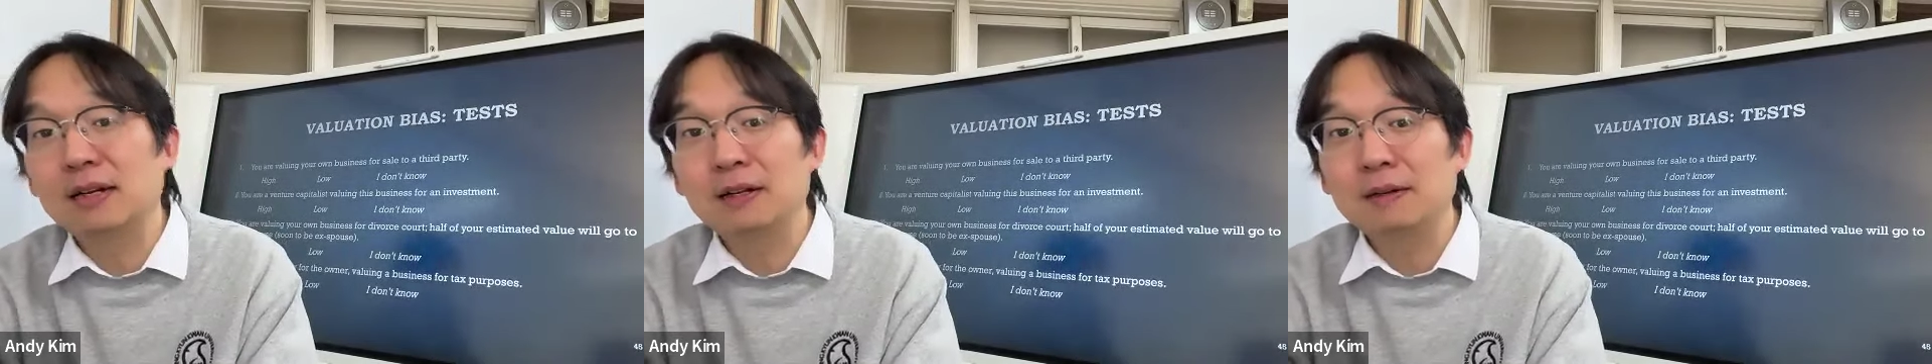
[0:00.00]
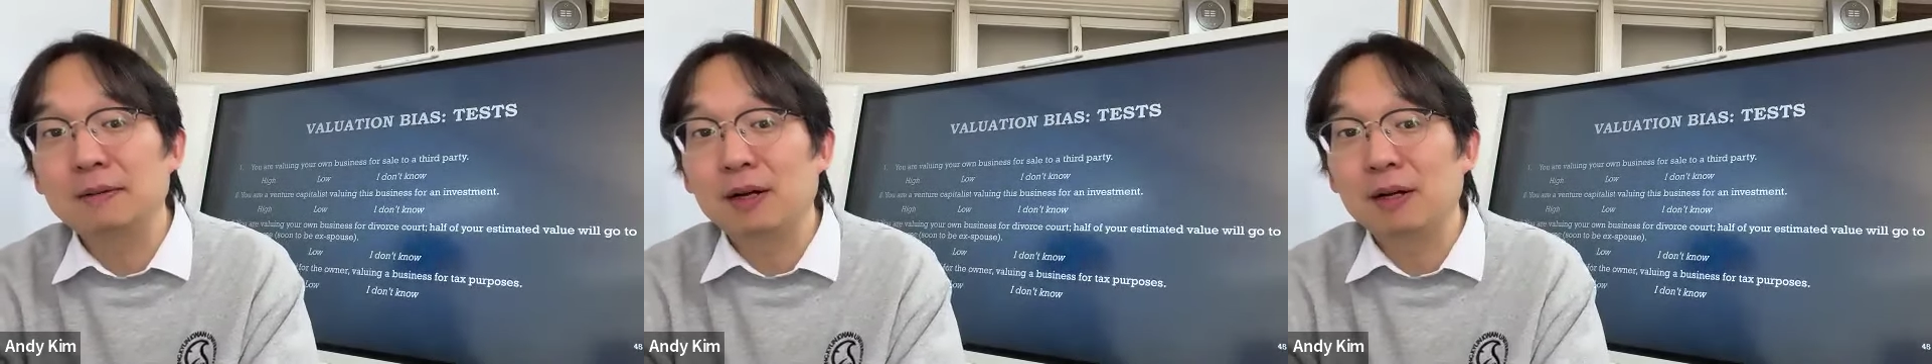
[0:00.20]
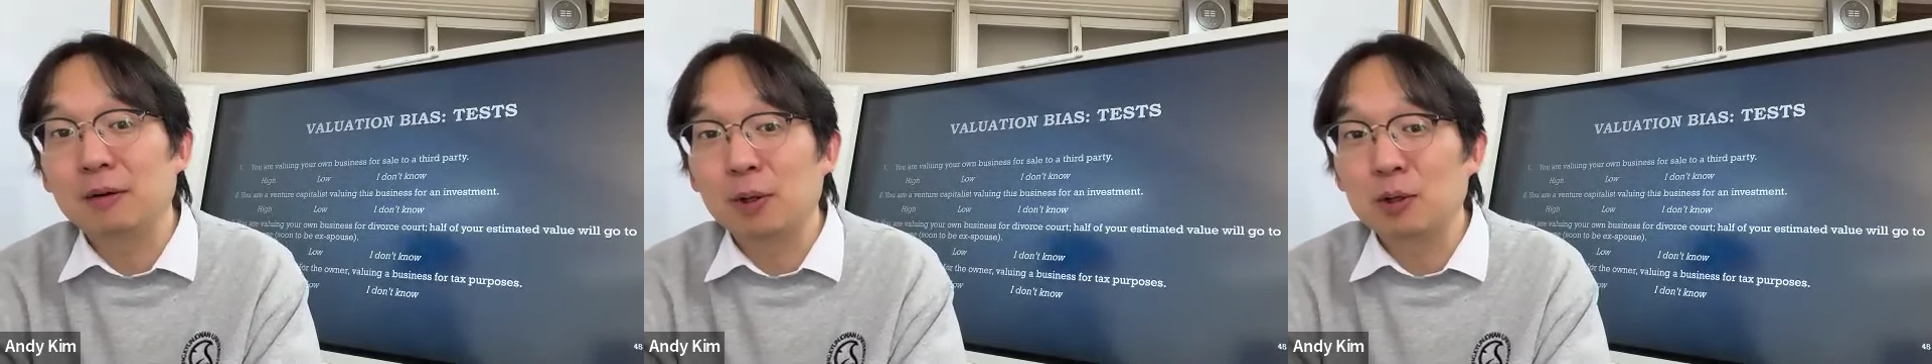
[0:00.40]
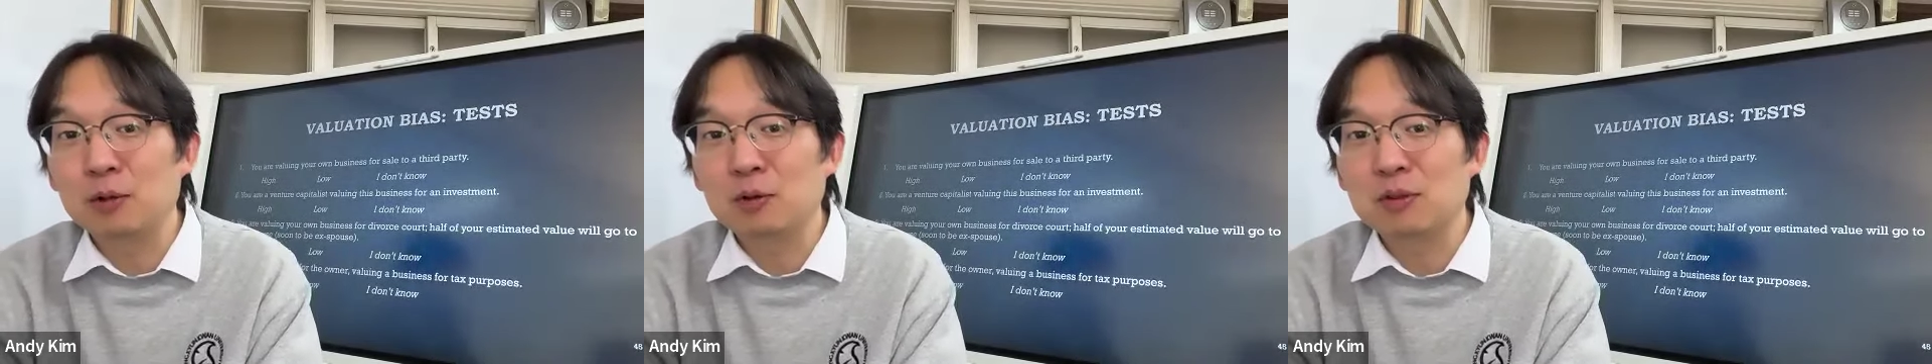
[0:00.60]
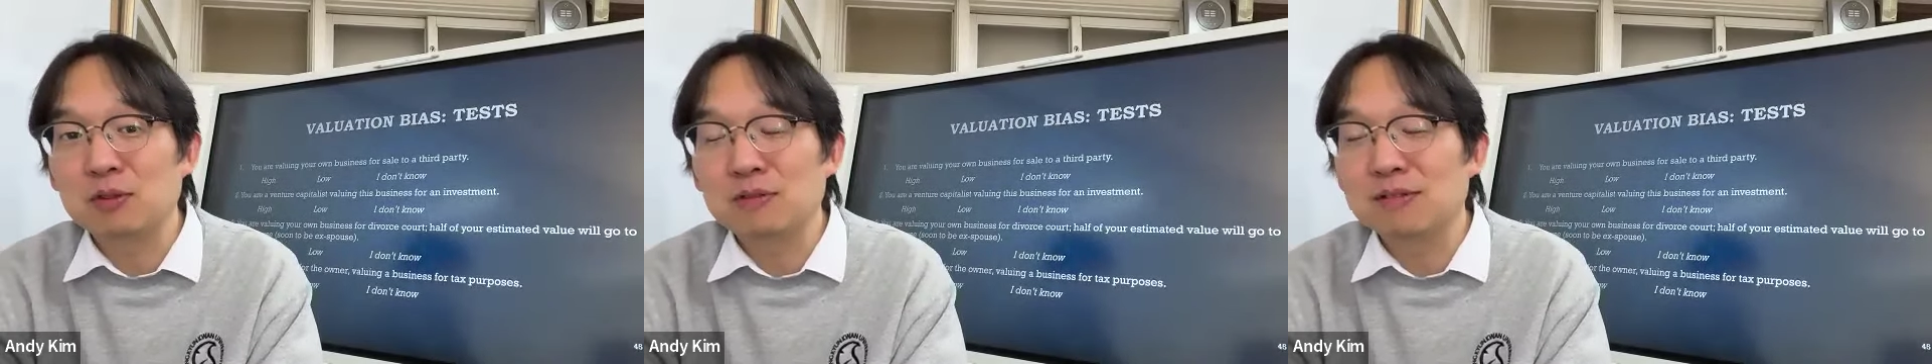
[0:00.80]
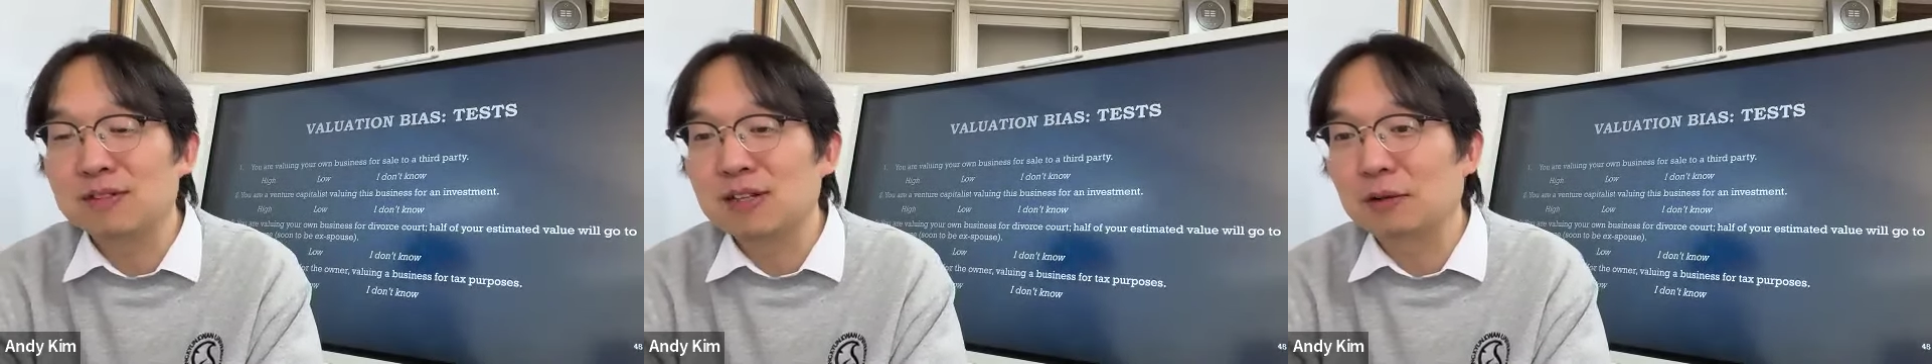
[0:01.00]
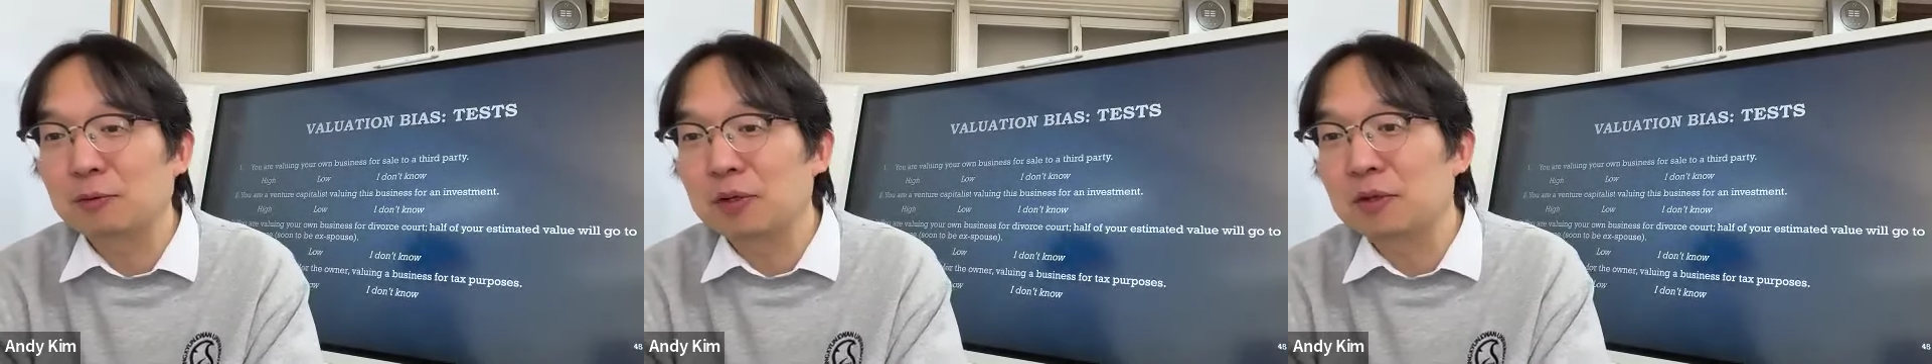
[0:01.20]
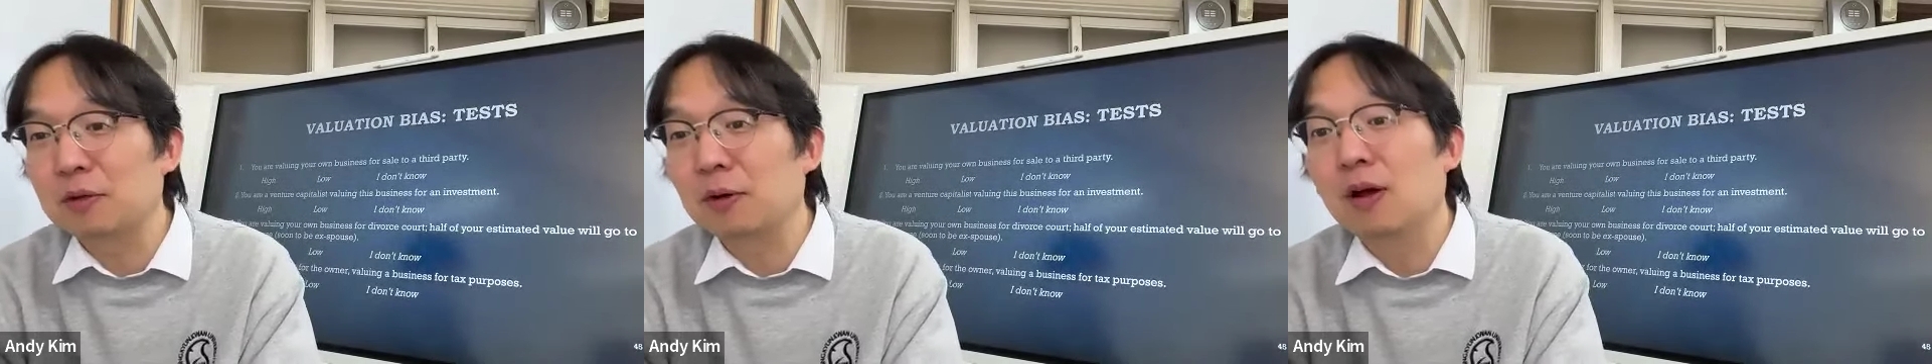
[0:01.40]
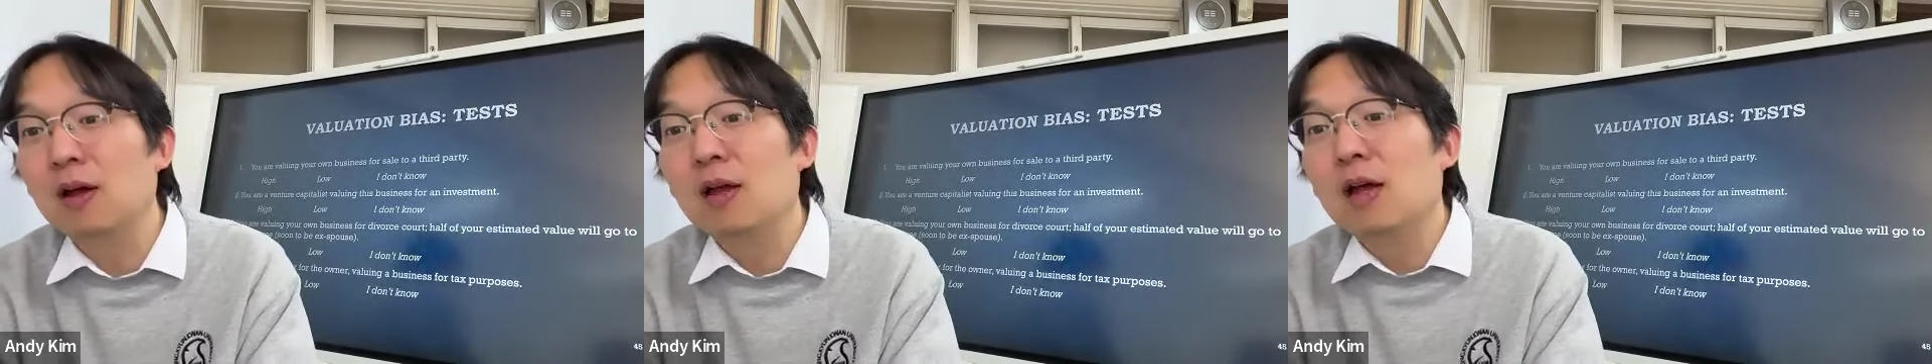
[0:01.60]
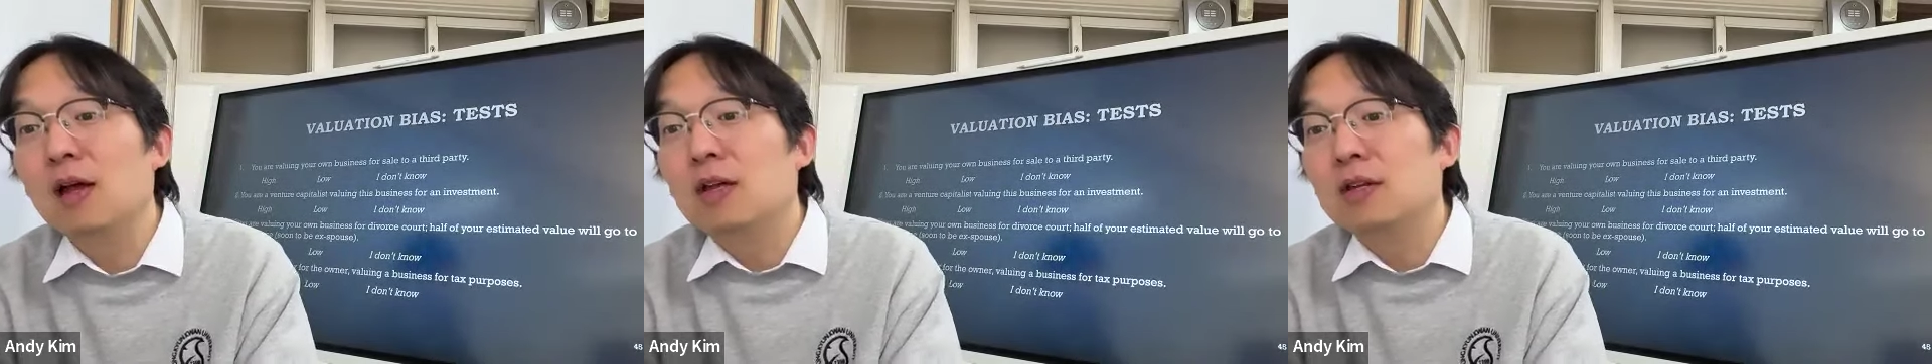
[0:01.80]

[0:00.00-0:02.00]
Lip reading: I want to check with you.